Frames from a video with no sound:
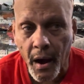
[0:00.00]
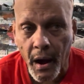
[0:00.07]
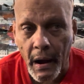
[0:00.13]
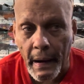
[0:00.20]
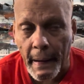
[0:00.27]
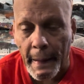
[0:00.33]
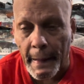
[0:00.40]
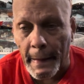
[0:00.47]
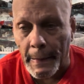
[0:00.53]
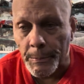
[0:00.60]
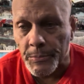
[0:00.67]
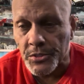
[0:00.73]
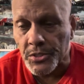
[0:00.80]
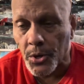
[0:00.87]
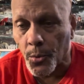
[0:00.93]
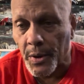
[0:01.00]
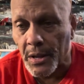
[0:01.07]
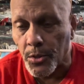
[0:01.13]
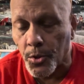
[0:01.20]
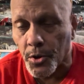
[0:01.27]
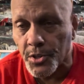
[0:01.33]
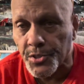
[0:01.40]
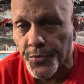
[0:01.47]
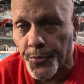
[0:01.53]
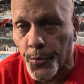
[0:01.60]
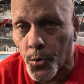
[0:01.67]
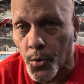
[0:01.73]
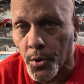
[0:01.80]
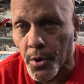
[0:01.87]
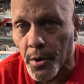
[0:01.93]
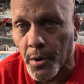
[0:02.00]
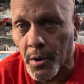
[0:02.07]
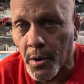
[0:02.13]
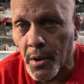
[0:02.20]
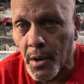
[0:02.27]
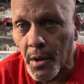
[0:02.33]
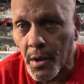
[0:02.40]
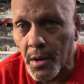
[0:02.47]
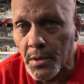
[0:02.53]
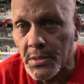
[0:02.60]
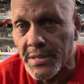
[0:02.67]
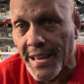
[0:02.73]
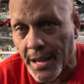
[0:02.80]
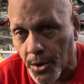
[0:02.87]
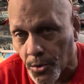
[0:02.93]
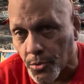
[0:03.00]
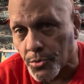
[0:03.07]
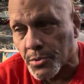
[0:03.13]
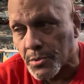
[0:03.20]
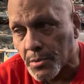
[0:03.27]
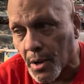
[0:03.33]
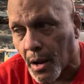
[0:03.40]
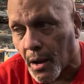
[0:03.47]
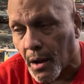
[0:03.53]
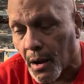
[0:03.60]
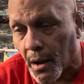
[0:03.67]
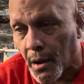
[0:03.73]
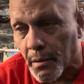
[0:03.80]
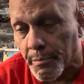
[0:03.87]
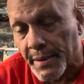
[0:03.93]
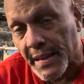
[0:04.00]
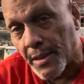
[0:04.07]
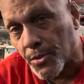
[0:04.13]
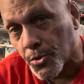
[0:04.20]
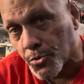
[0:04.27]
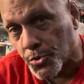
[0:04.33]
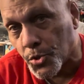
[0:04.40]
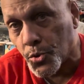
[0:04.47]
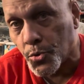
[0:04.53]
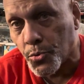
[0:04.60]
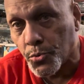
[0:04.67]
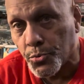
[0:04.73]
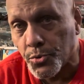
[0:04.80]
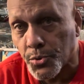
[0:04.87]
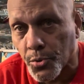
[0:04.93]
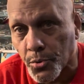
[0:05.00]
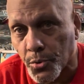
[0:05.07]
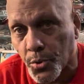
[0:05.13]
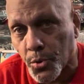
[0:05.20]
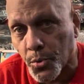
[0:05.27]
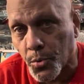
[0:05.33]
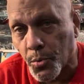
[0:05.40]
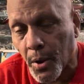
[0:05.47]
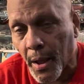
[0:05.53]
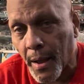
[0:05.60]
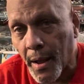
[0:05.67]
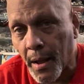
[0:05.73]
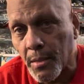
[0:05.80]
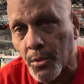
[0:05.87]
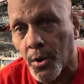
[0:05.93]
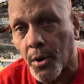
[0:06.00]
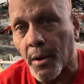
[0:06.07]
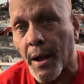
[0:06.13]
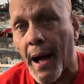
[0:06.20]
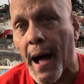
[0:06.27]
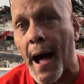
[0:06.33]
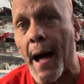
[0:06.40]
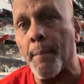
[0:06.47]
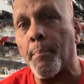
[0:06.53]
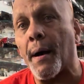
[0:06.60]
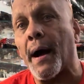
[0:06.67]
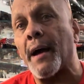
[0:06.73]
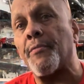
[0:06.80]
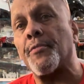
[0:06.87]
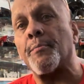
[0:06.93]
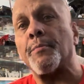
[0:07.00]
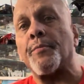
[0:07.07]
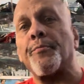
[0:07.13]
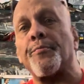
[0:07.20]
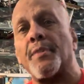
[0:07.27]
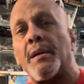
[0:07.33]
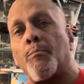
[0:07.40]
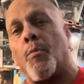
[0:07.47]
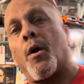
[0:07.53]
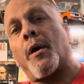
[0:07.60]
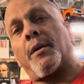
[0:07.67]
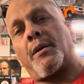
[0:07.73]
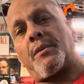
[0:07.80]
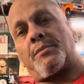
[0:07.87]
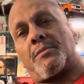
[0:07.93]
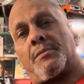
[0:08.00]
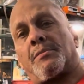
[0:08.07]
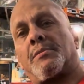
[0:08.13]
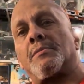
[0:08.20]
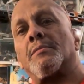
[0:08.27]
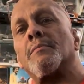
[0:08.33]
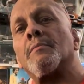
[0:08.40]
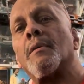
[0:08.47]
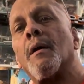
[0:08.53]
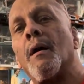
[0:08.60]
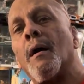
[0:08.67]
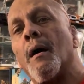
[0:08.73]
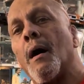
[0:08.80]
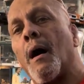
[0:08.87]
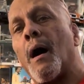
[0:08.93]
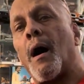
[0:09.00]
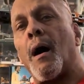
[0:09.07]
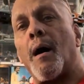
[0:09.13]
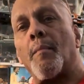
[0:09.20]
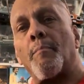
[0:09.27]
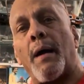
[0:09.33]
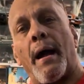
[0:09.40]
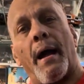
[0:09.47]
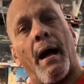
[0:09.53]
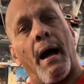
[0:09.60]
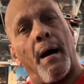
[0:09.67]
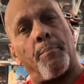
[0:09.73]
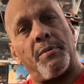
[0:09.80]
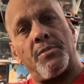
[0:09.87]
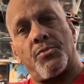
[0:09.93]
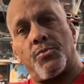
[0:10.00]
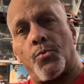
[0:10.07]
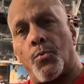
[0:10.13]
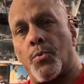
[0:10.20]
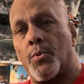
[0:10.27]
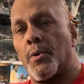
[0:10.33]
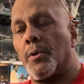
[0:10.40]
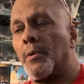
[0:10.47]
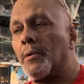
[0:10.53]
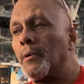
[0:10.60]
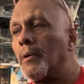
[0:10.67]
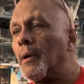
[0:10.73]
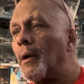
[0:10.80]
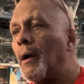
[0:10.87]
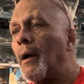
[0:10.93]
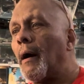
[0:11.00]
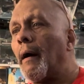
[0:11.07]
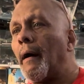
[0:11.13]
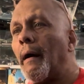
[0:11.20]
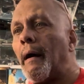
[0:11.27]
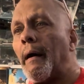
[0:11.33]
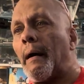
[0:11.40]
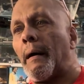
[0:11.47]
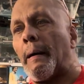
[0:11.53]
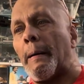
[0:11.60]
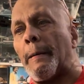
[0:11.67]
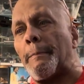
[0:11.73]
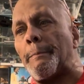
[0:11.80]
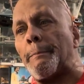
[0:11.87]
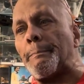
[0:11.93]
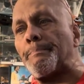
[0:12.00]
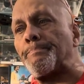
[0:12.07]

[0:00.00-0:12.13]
So he looks for deals, either used or new. Look, I buy from flea markets, my hobby store. Um,